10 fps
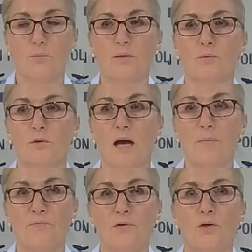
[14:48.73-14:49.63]
We will
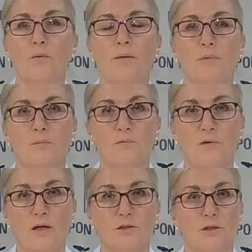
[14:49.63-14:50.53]
come for you and we will
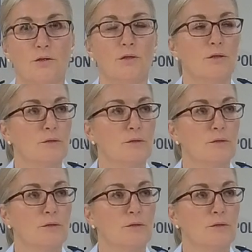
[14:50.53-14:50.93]
find you.